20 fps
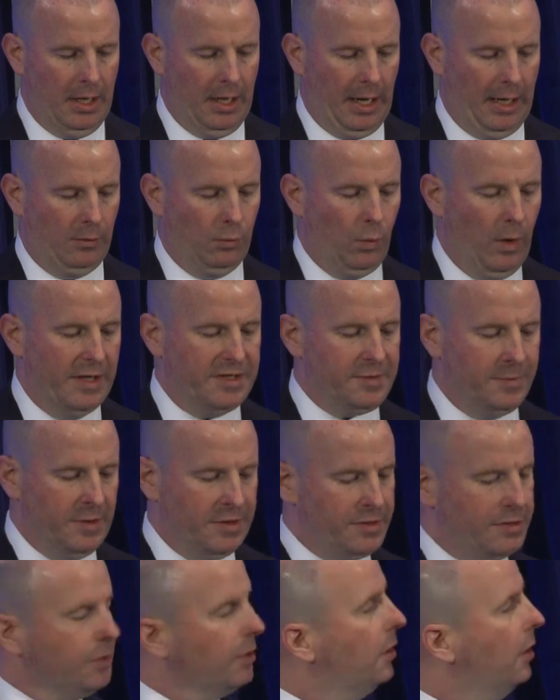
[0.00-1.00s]
at
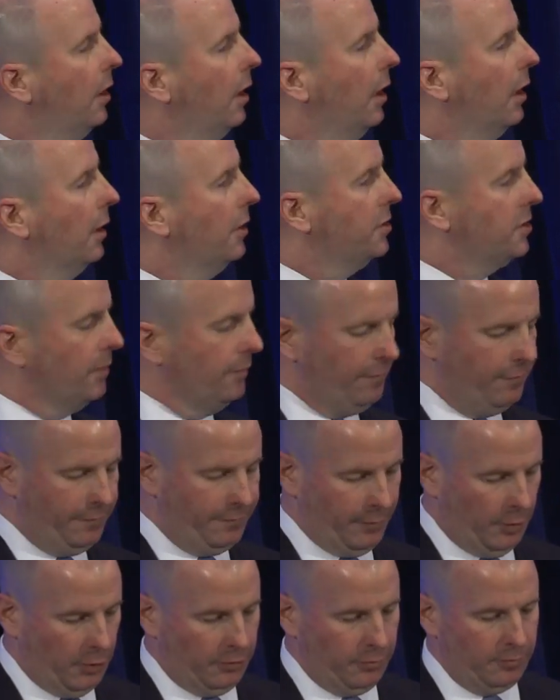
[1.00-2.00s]
Westminster College in
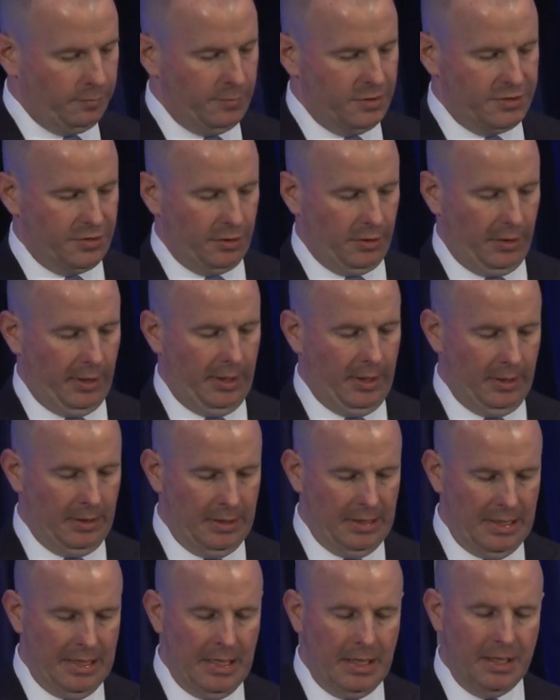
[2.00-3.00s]
Fulton, Missouri,
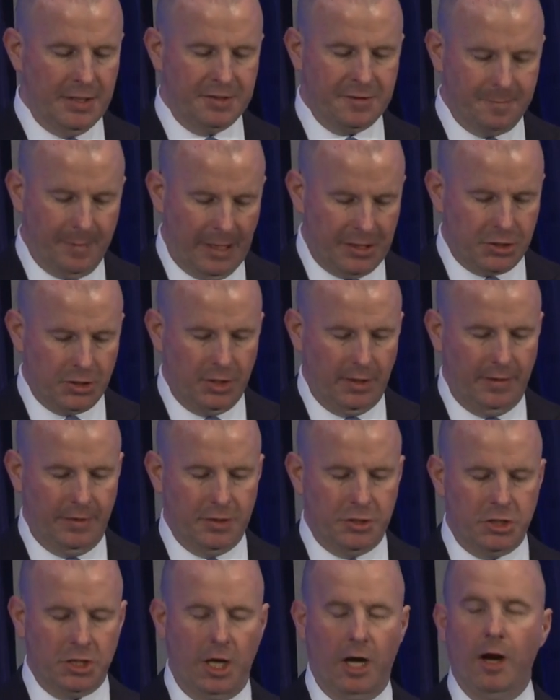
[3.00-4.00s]
especially the
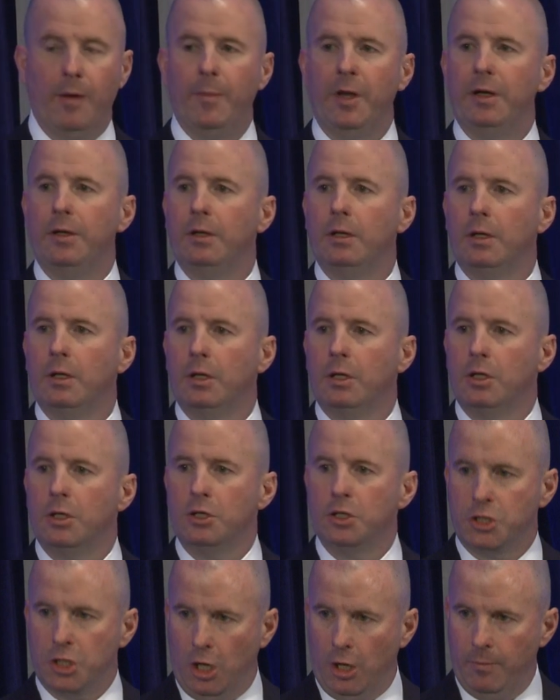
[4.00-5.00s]
chairman,
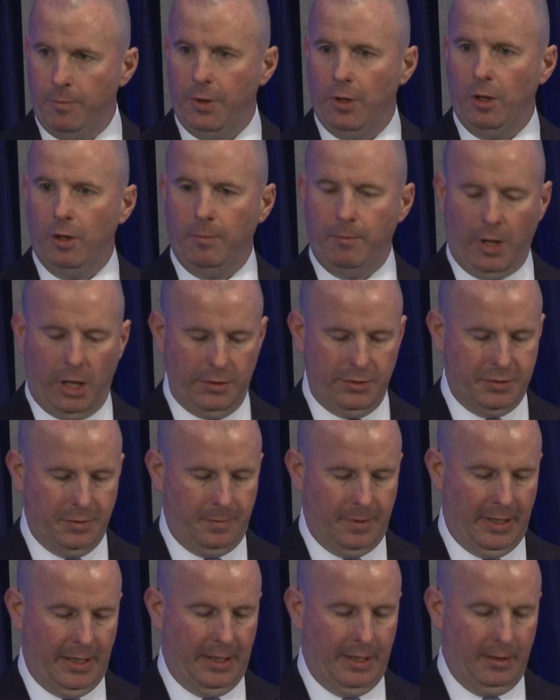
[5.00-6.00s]
Jean-Paul
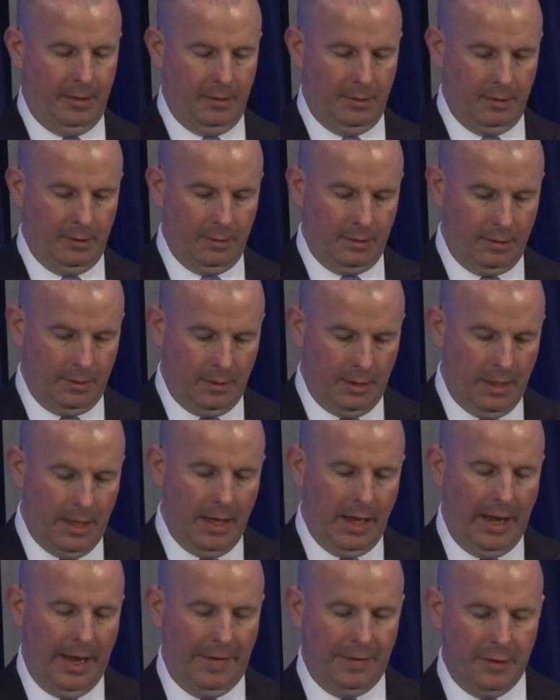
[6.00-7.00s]
Montupé,
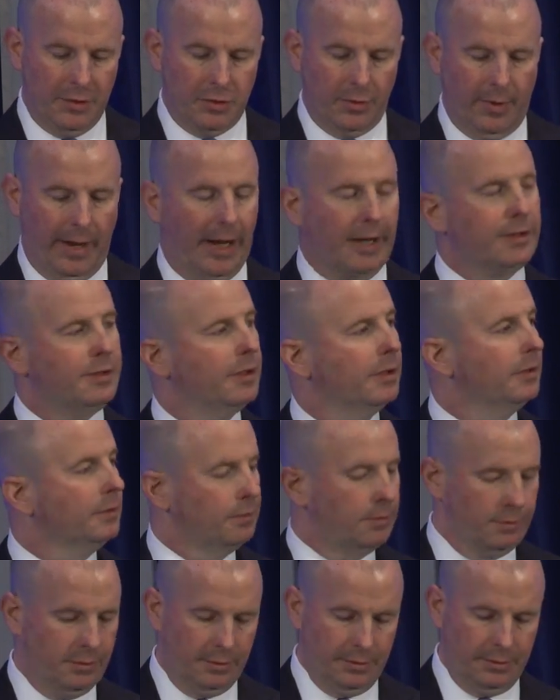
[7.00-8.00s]
and the director,
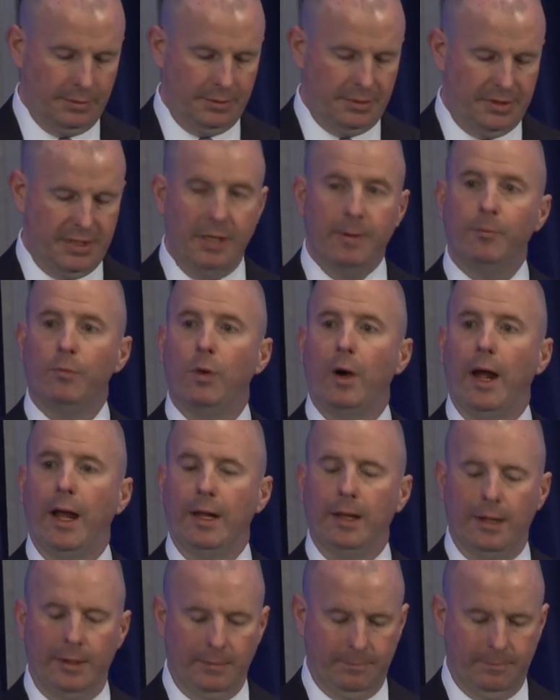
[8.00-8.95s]
Tim Riley.